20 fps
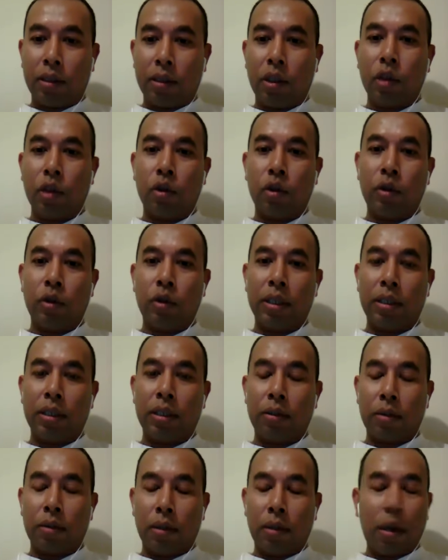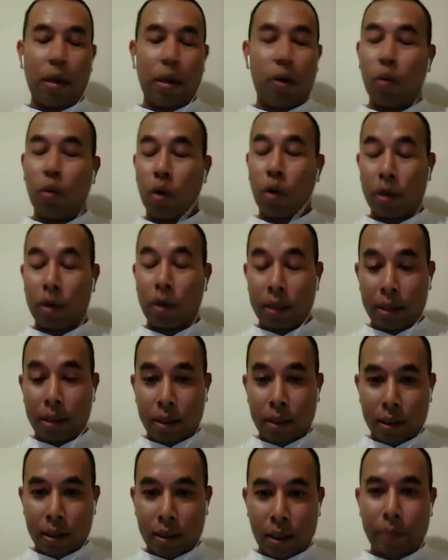due to his work
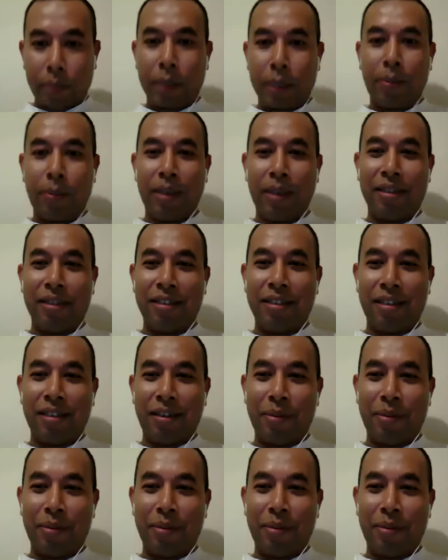commitment.